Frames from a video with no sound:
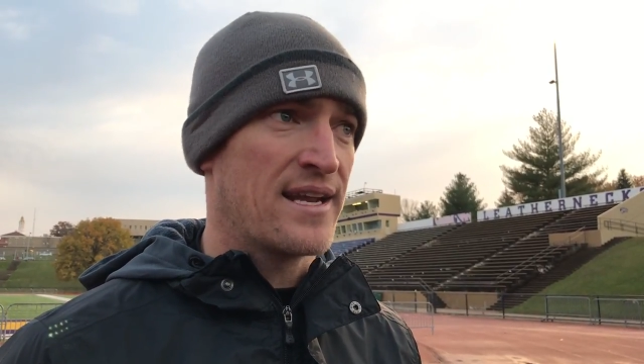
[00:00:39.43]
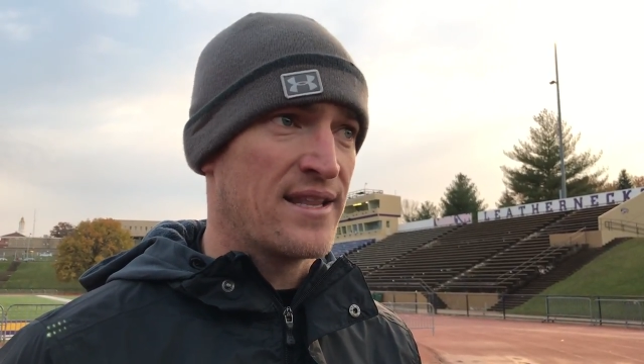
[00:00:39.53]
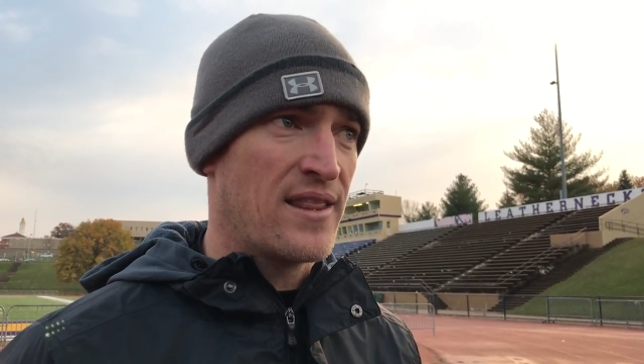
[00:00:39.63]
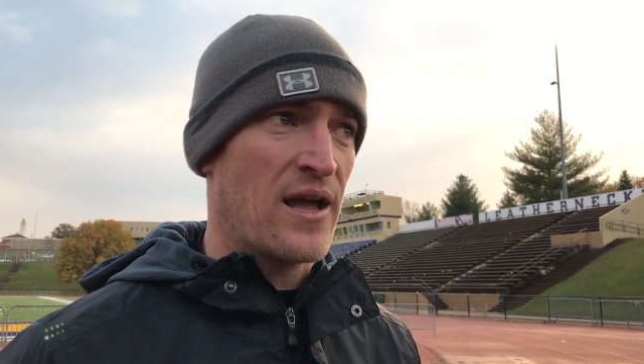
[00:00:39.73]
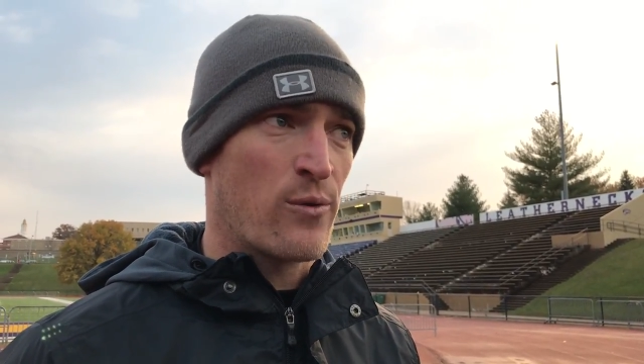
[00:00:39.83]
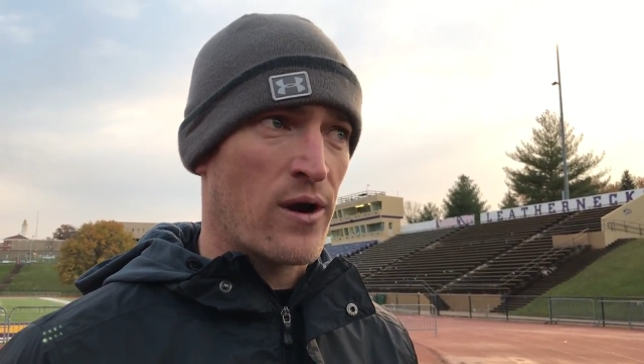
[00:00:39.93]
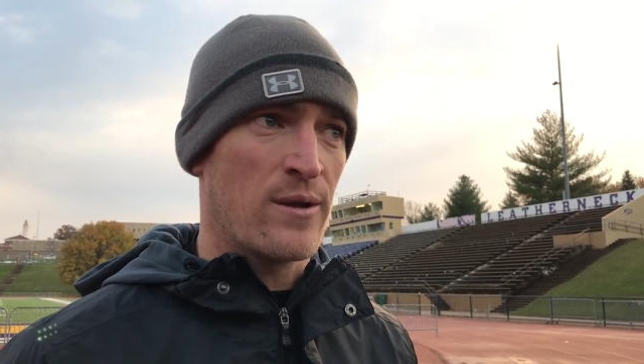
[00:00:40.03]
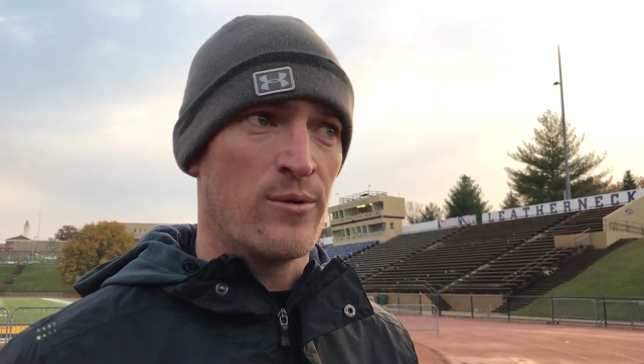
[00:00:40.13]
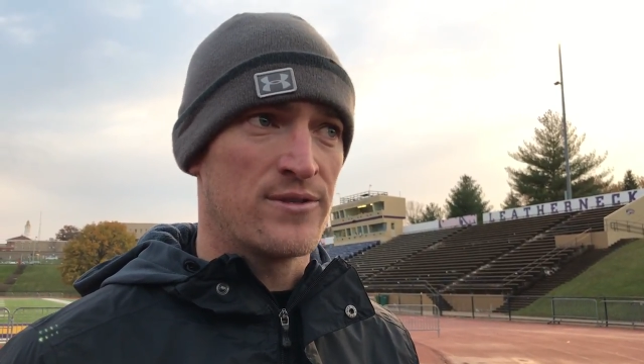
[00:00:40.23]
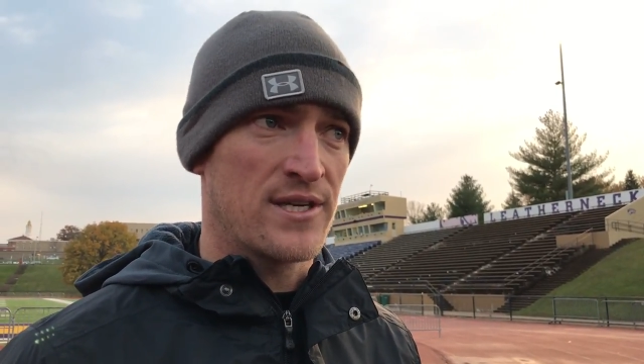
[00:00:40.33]
and then they were
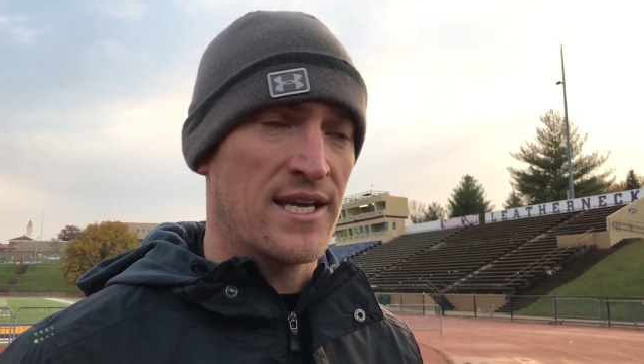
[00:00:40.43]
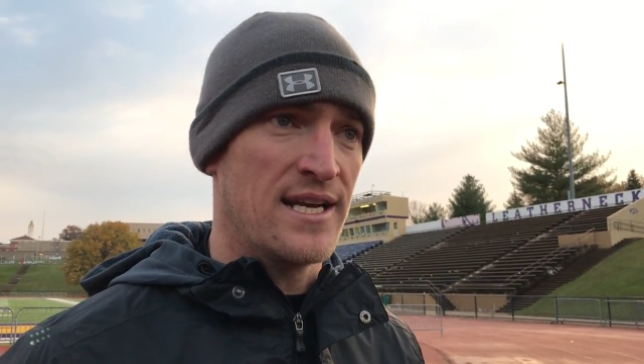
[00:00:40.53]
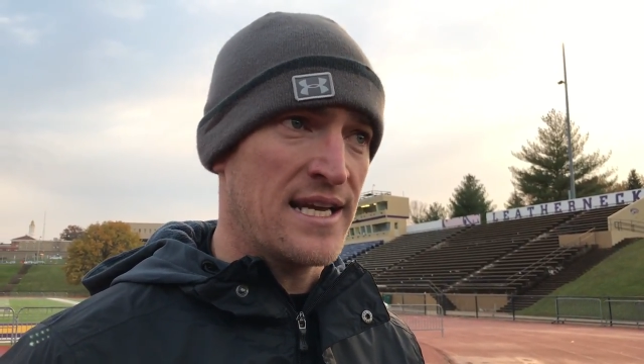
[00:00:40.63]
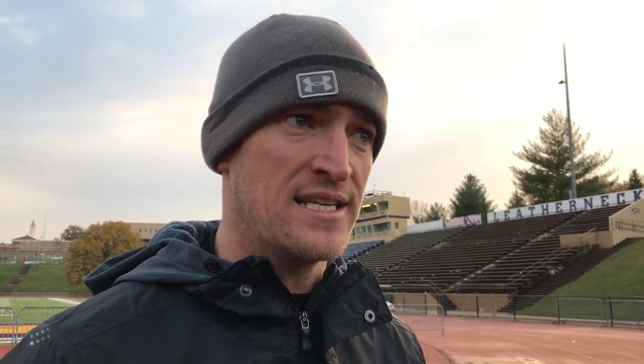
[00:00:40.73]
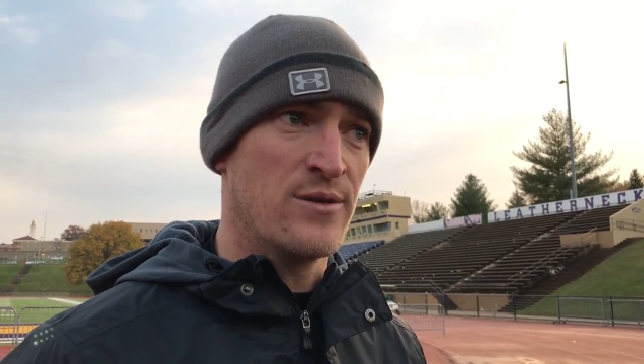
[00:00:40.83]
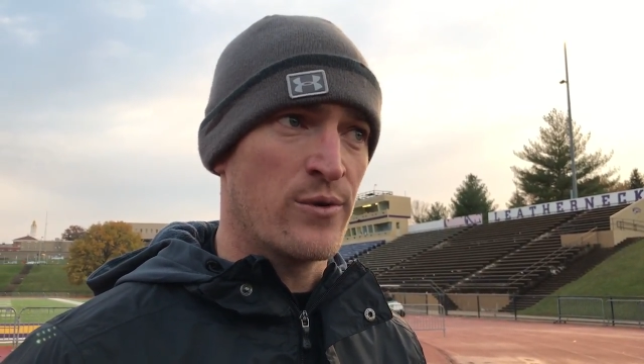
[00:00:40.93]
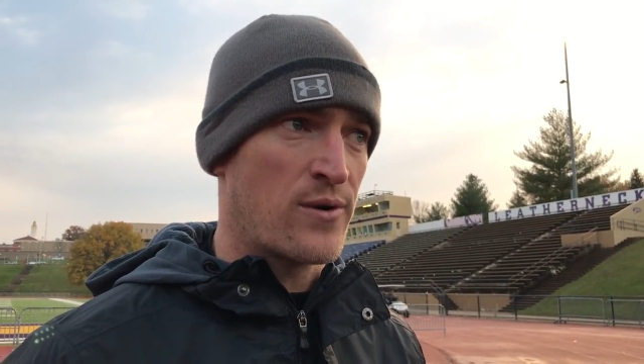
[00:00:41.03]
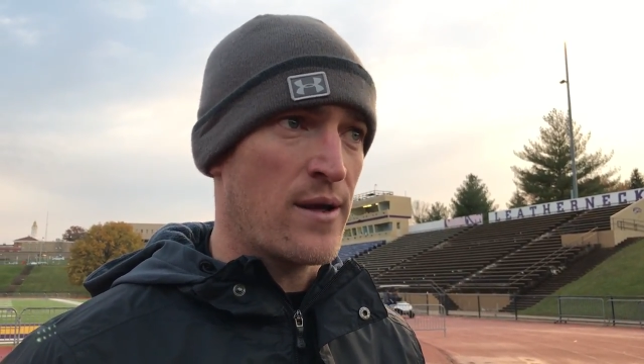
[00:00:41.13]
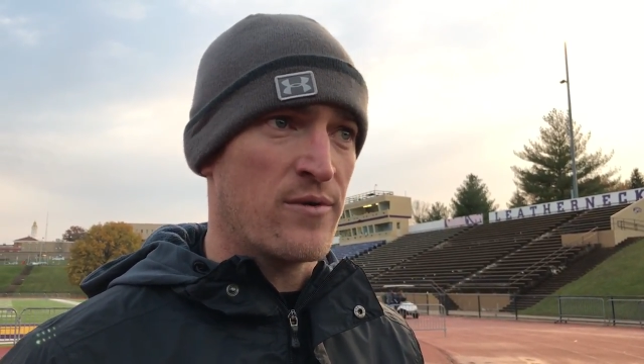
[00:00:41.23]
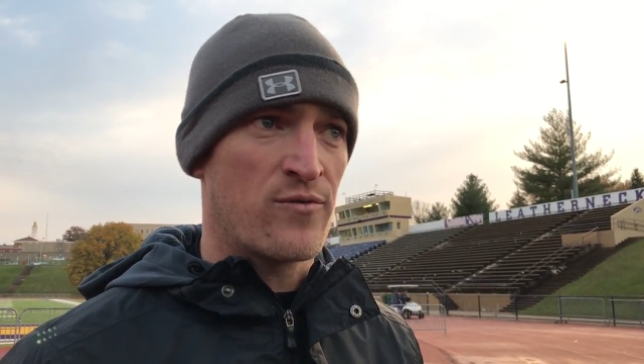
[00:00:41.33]
able to get an easy one
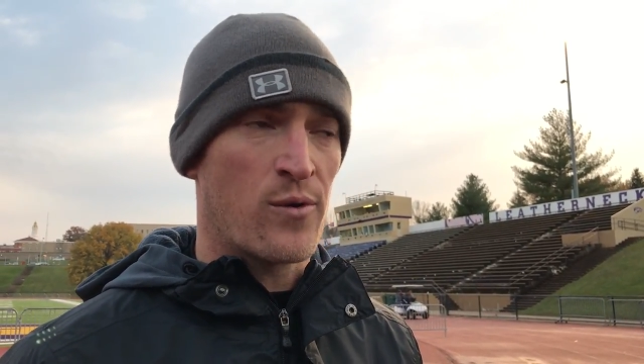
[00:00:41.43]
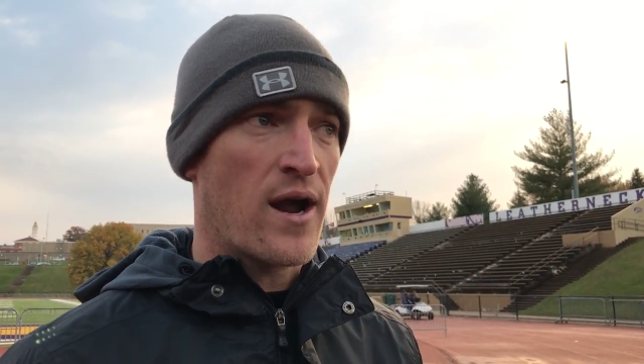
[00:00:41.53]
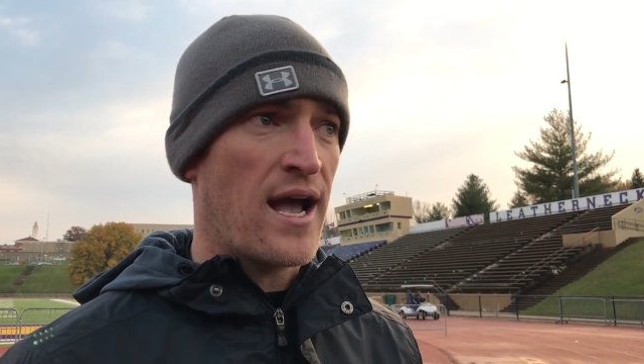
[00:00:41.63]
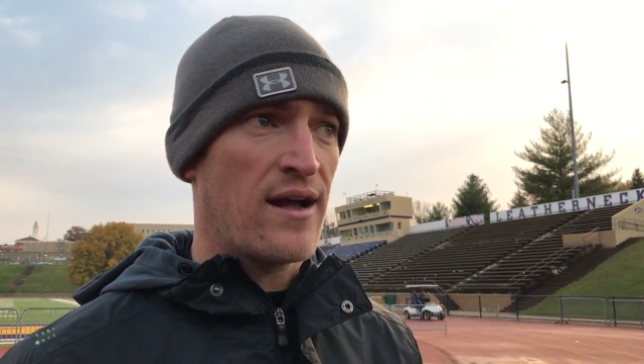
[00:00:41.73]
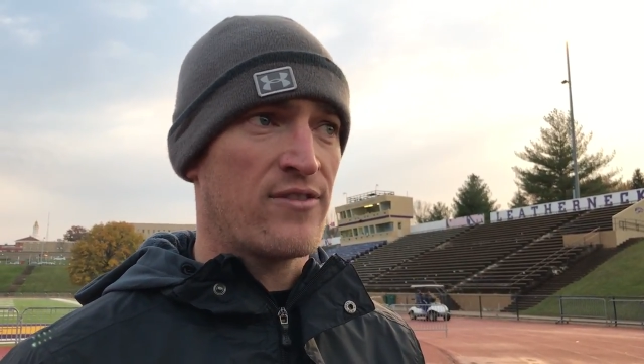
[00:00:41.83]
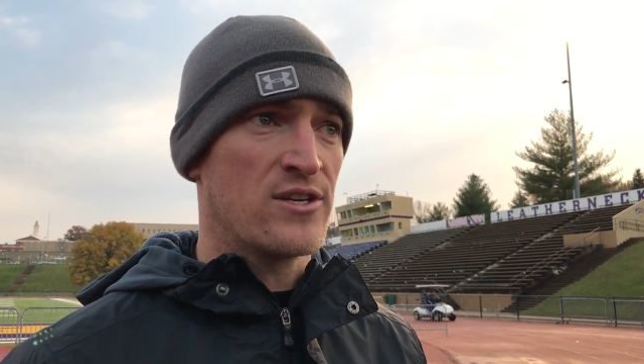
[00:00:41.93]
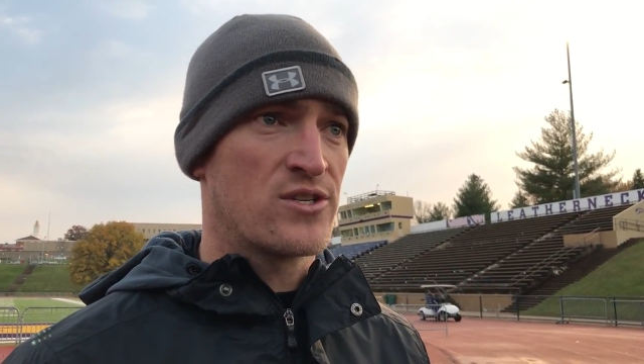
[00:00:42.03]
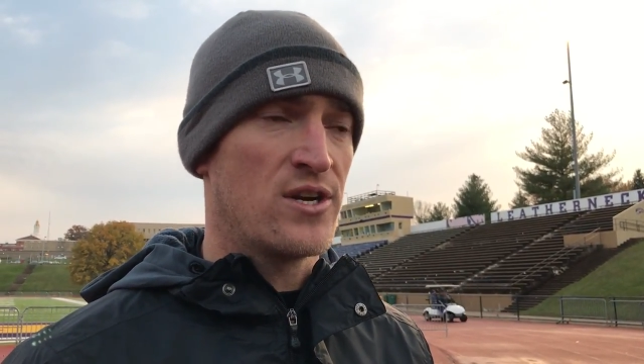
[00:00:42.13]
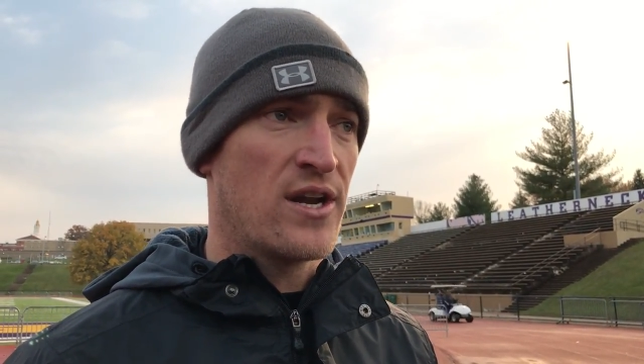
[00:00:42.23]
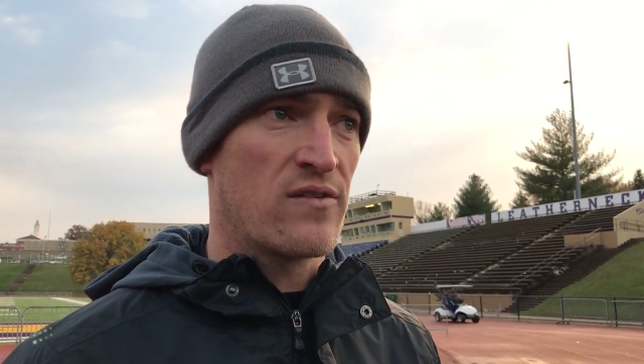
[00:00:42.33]
right before half that
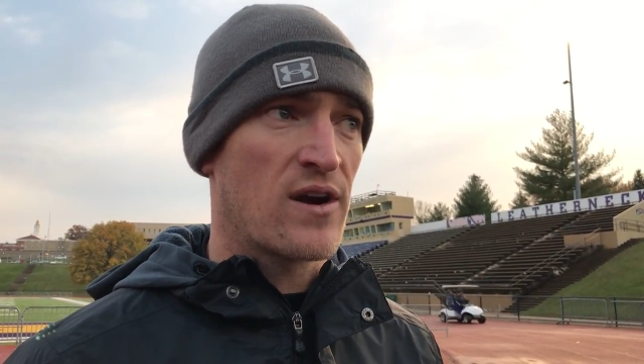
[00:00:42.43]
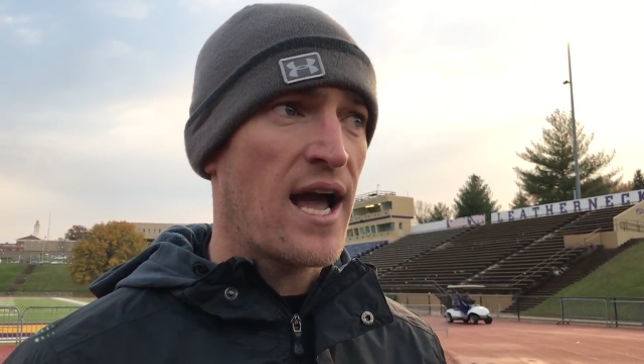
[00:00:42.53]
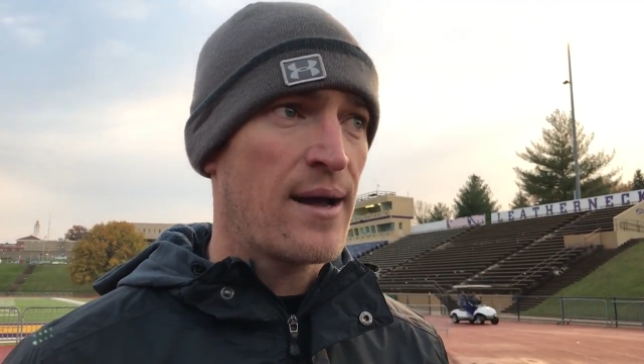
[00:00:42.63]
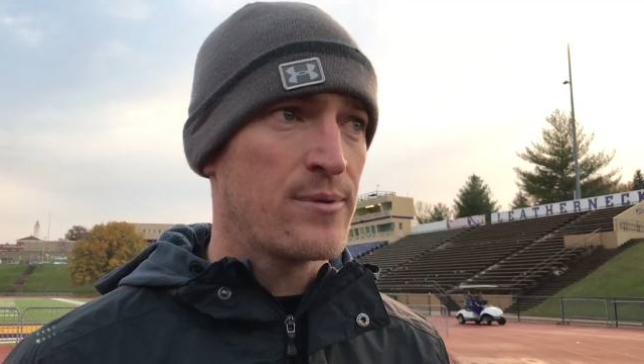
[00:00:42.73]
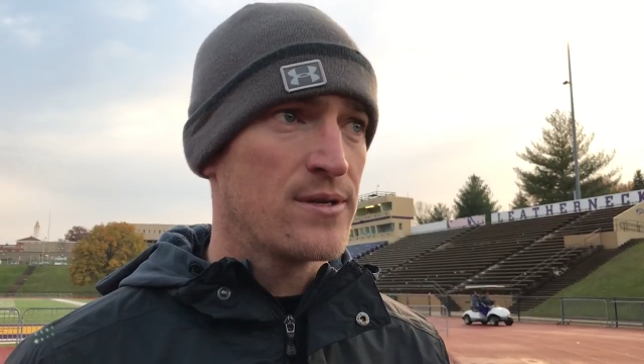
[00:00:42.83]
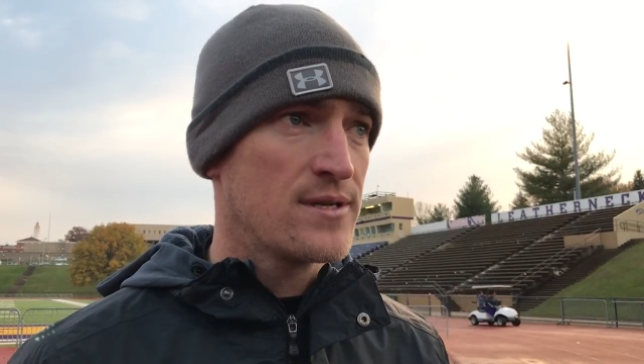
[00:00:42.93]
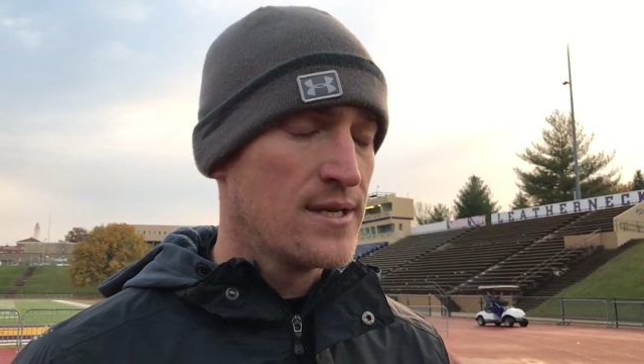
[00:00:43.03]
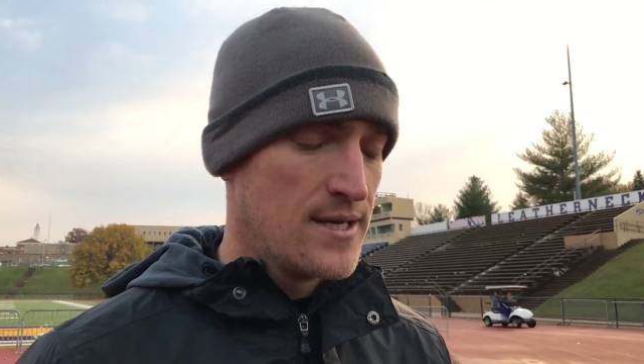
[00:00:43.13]
should have never happened.